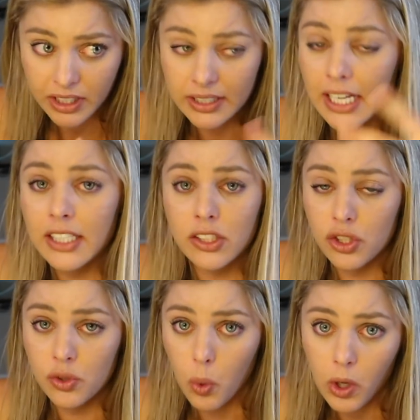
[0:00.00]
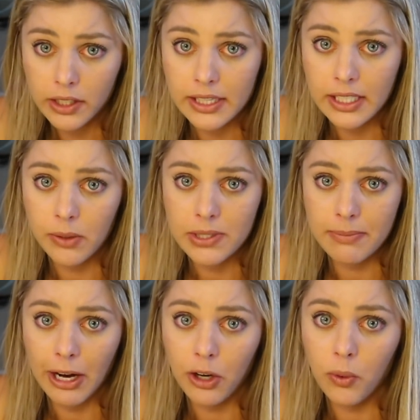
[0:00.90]
Nick swore that there was a
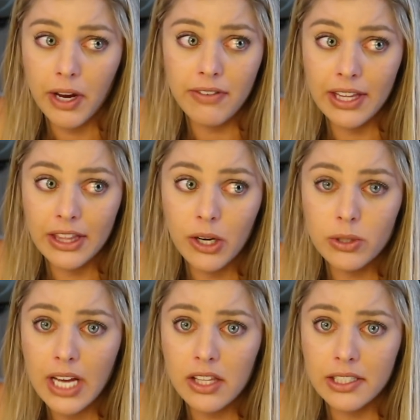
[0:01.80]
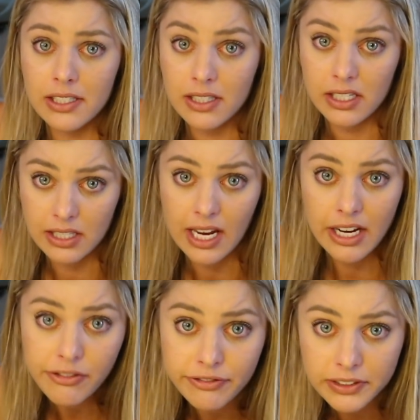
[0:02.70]
microwave in the hotel and it's a
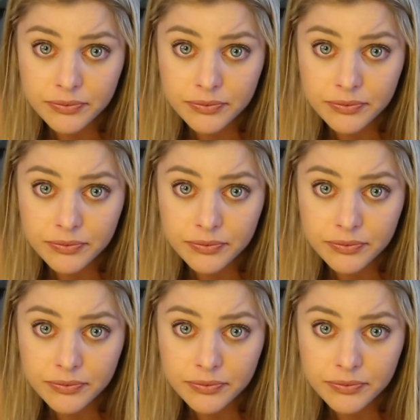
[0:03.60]
safe.